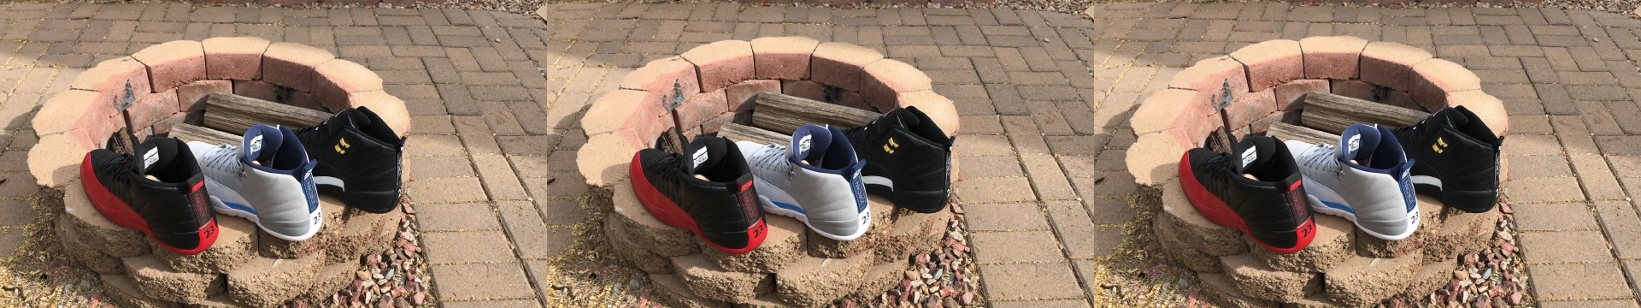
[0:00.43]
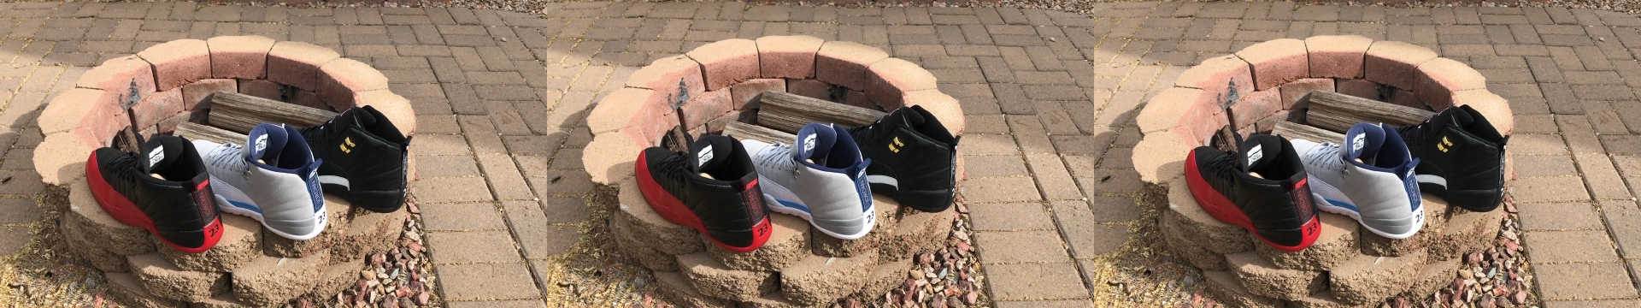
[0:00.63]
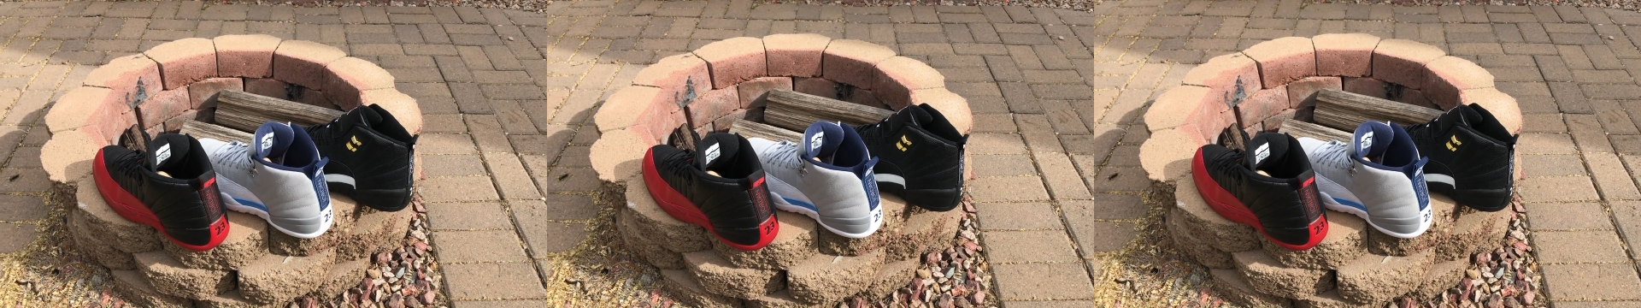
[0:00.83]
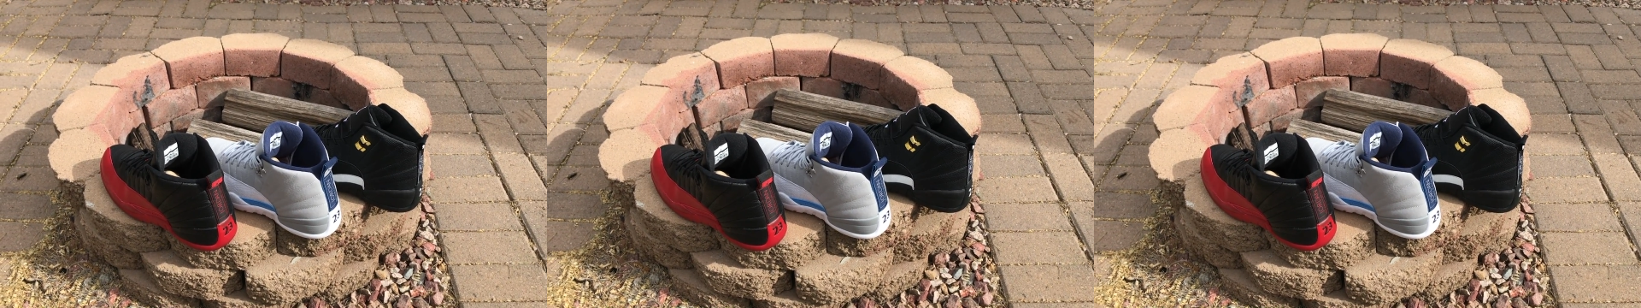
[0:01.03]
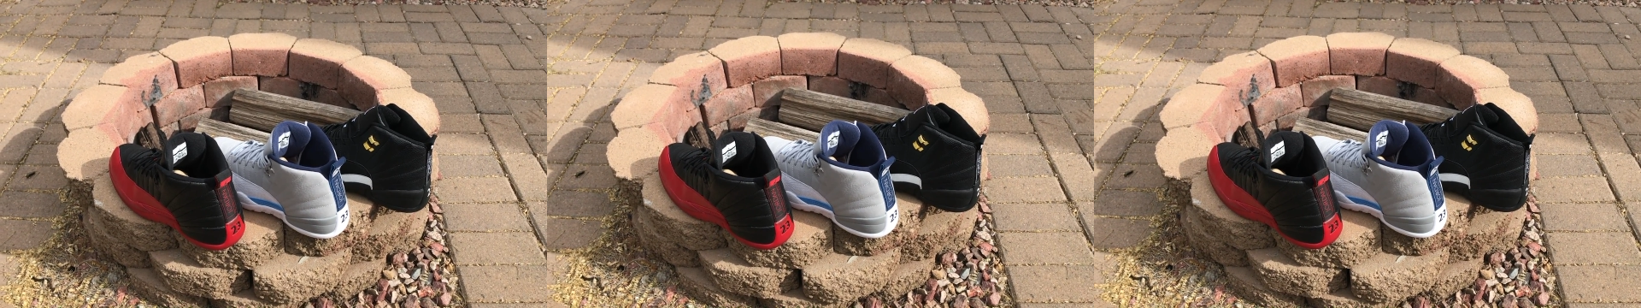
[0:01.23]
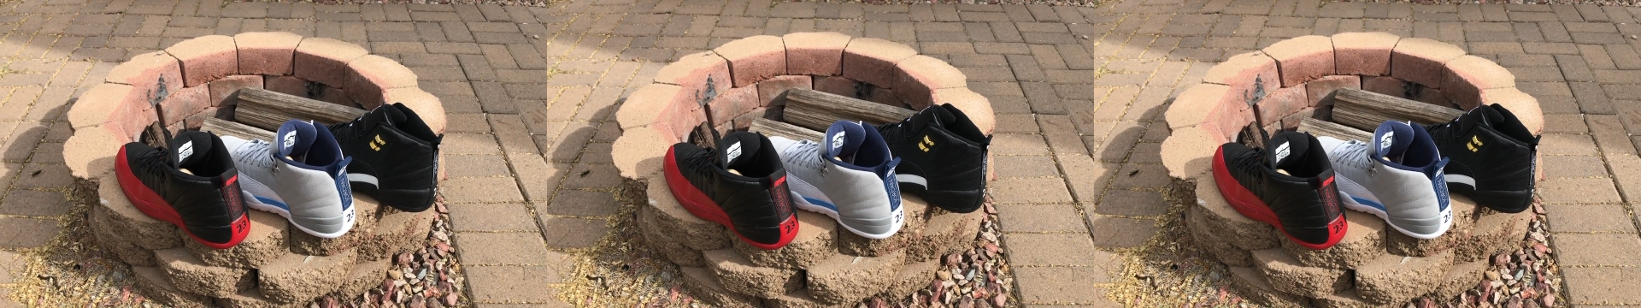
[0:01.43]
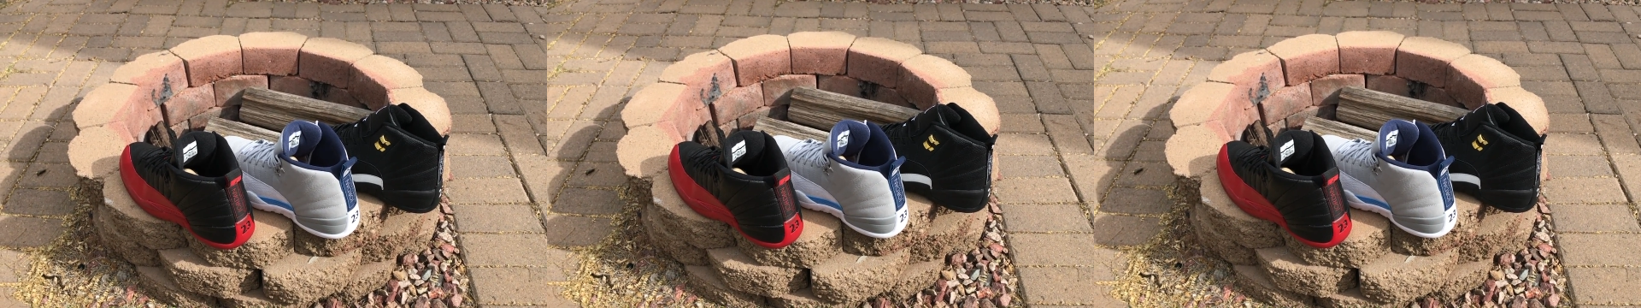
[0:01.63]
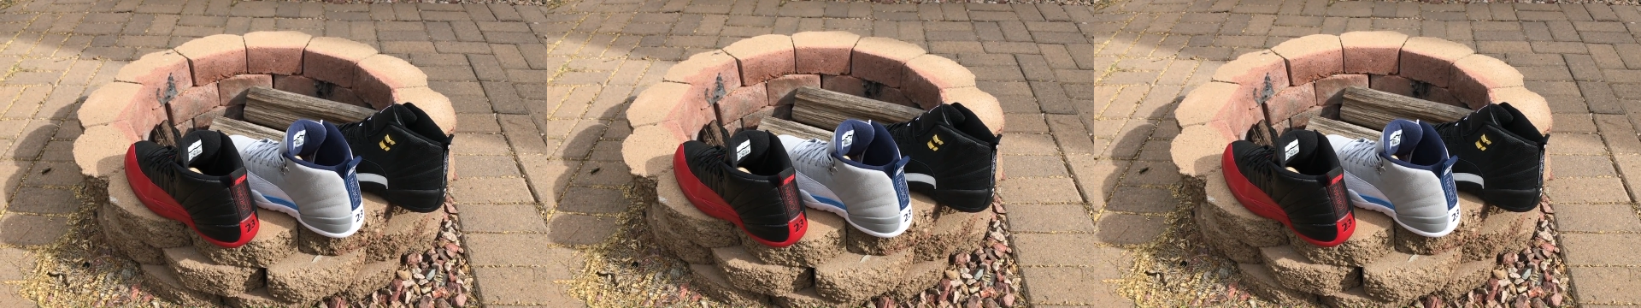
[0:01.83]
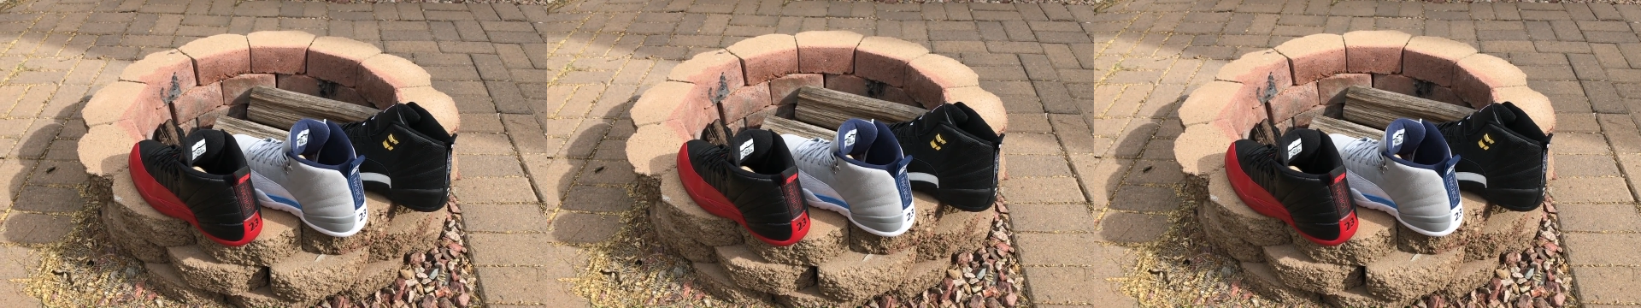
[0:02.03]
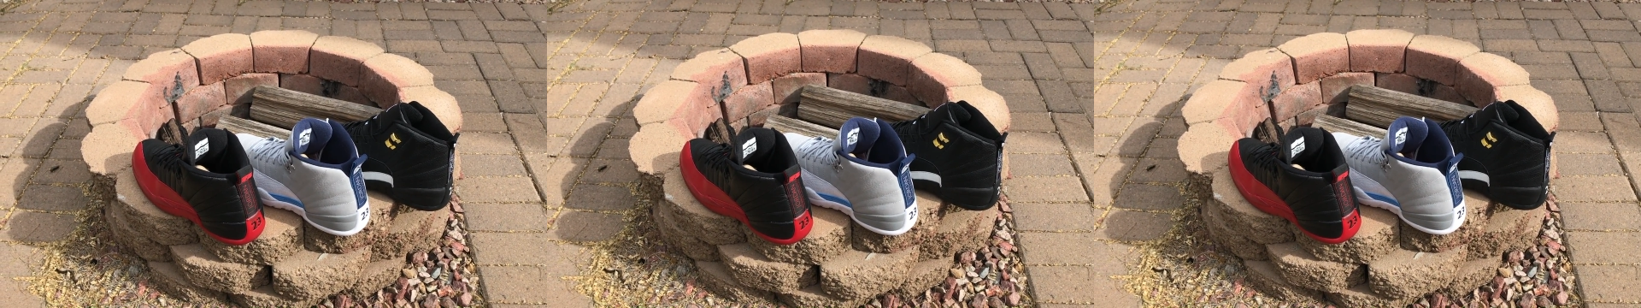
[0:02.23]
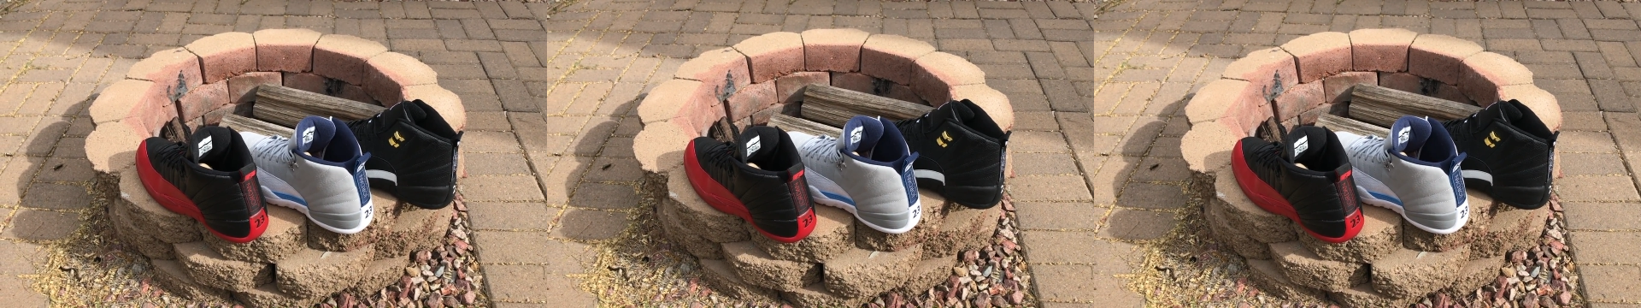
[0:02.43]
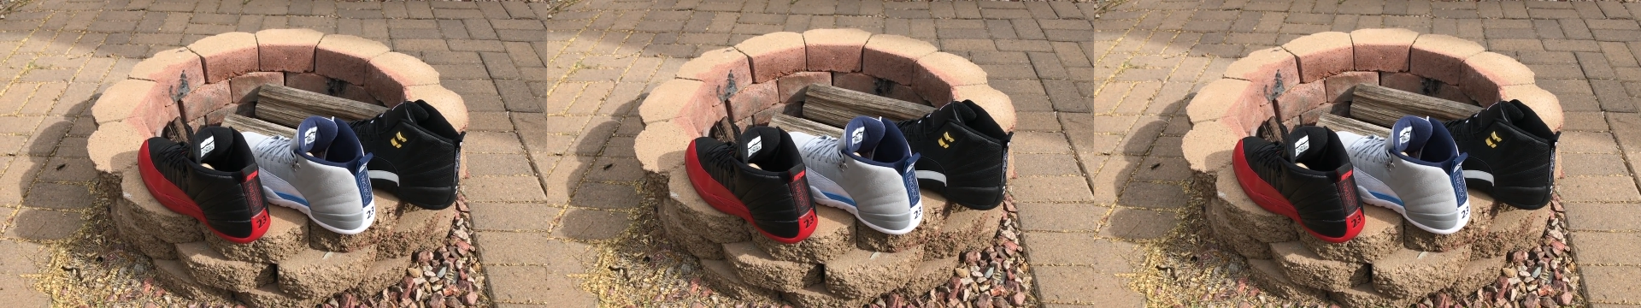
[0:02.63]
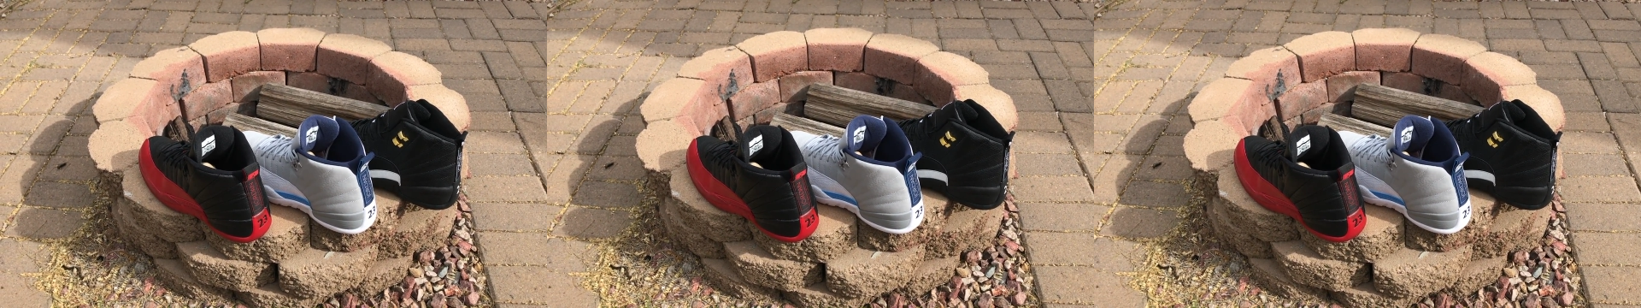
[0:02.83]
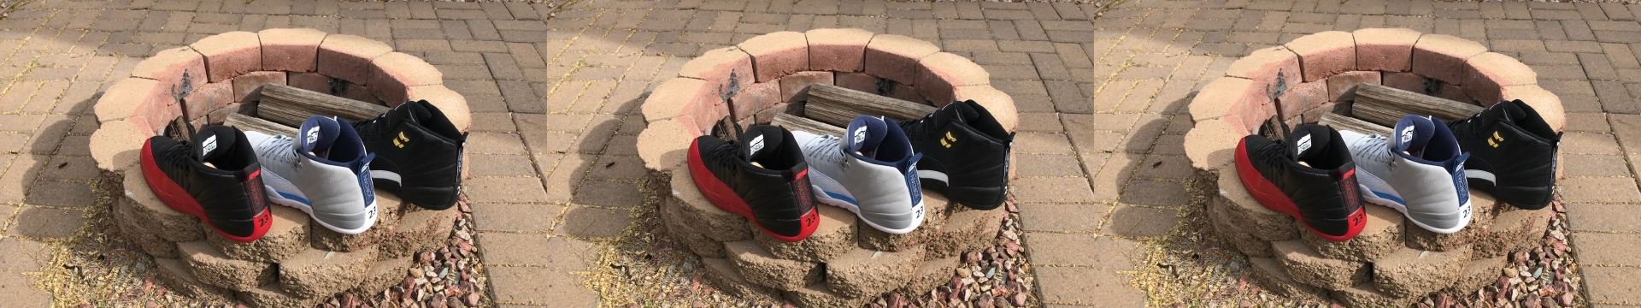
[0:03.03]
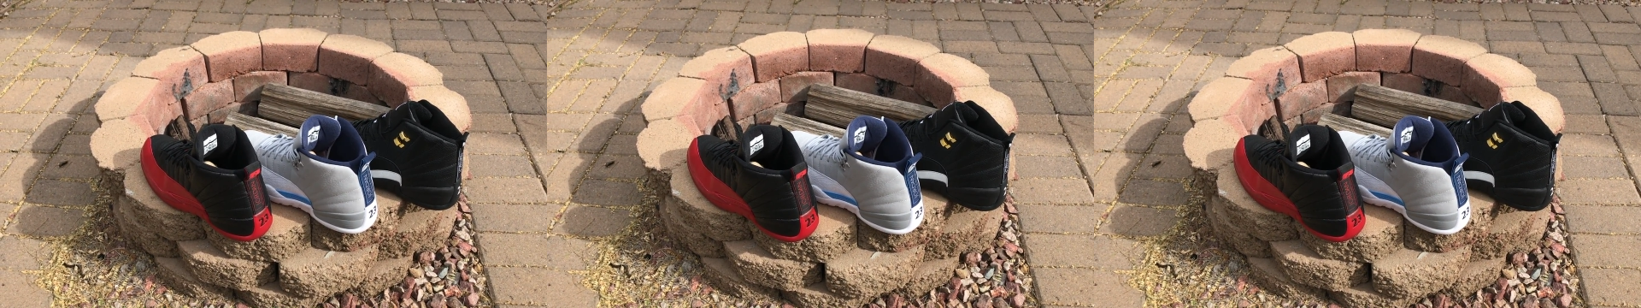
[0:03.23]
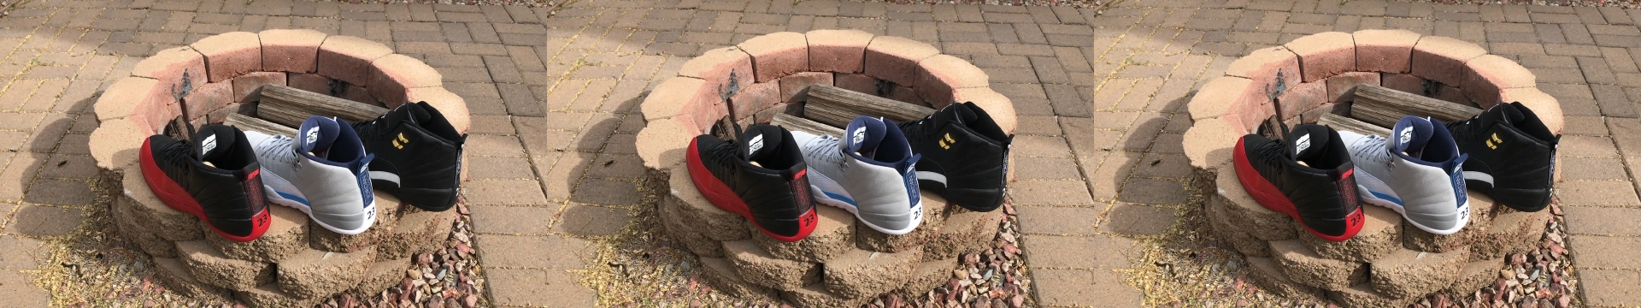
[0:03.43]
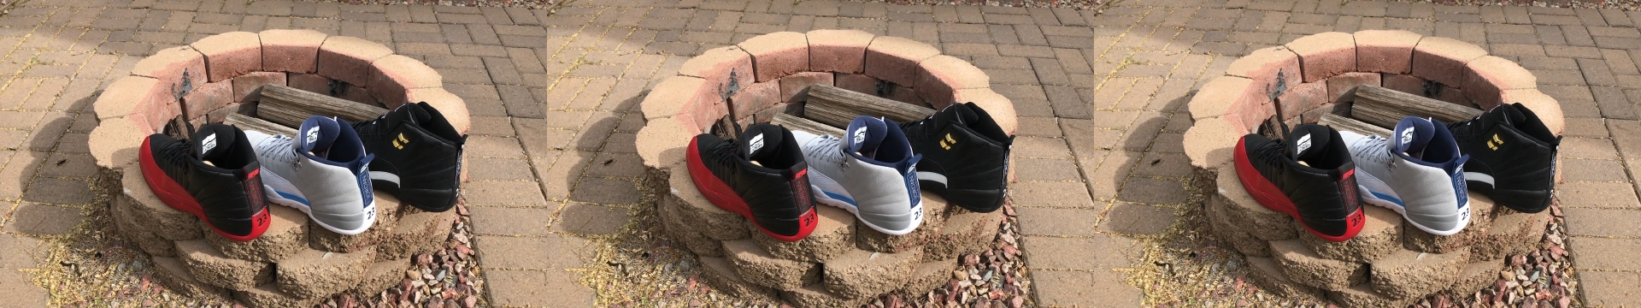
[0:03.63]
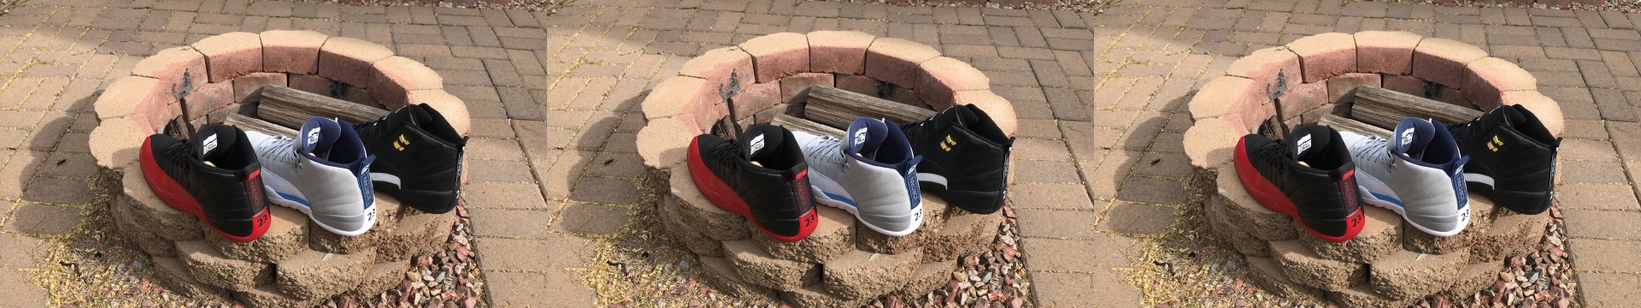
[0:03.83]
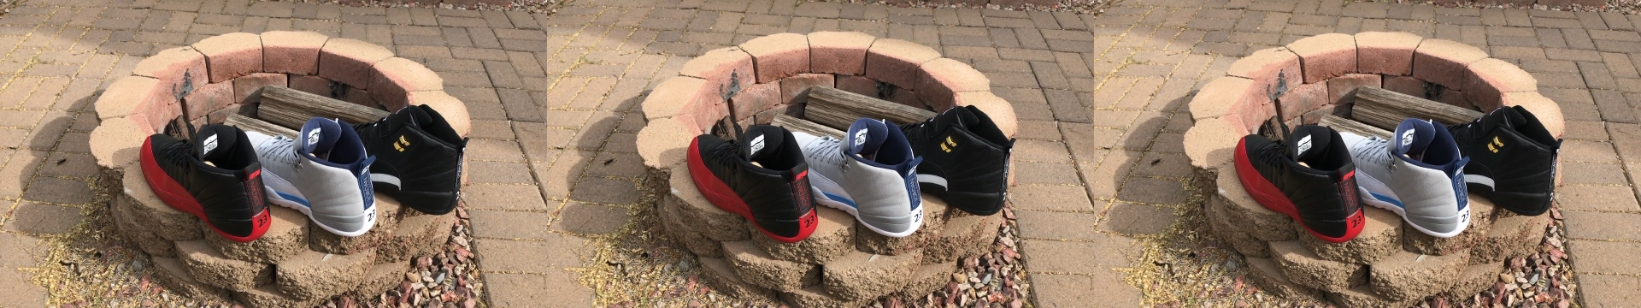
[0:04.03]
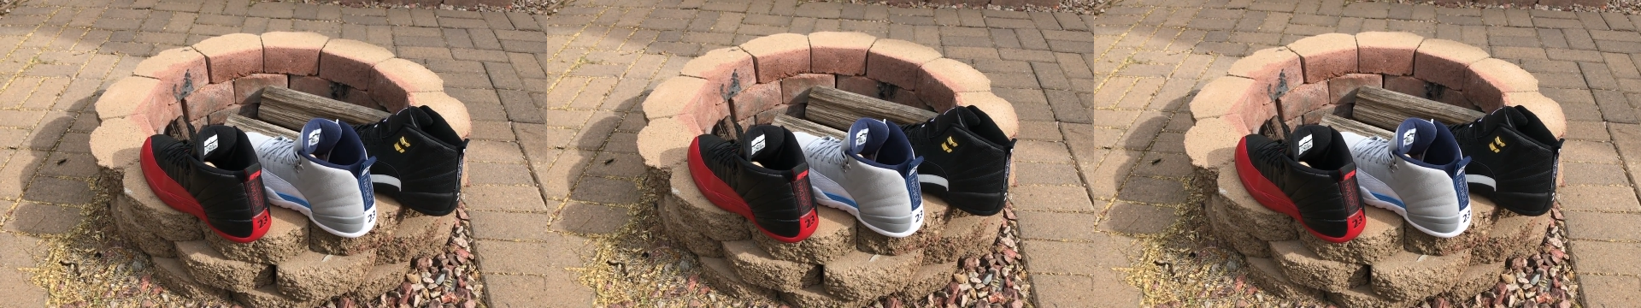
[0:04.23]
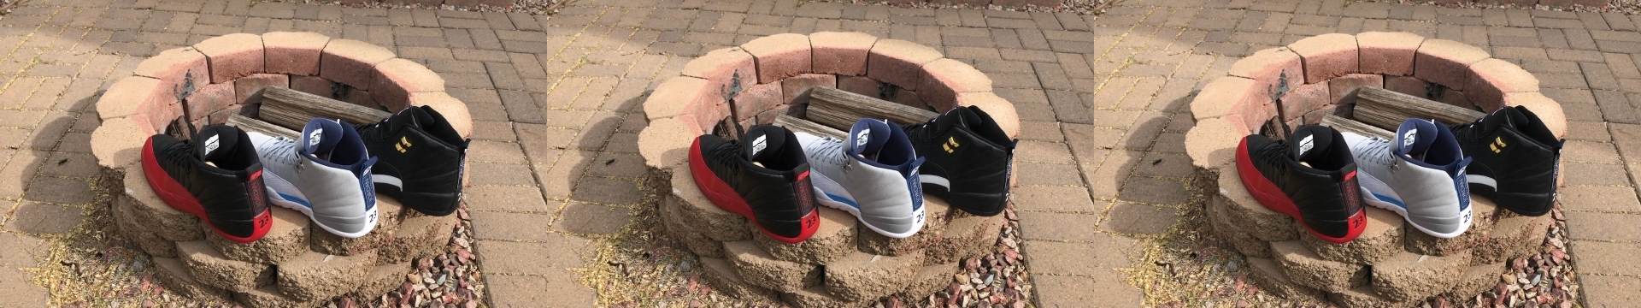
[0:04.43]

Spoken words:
No face is visible, so there are no lips to read.